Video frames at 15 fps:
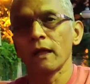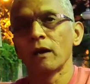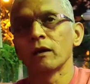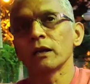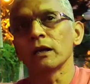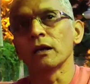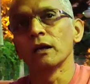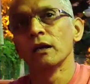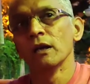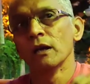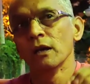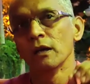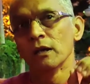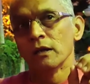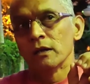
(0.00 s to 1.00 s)
Okay.
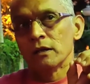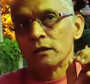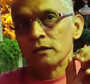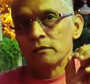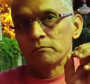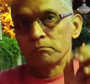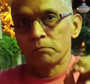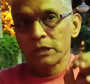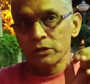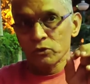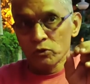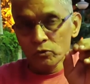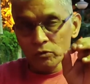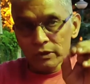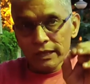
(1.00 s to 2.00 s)
But
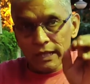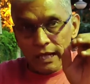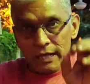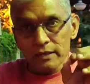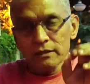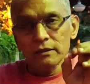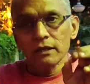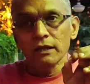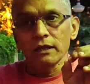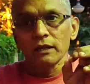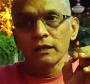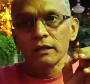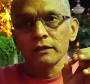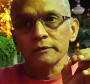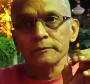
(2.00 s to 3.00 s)
to get
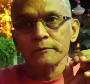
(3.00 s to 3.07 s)
there,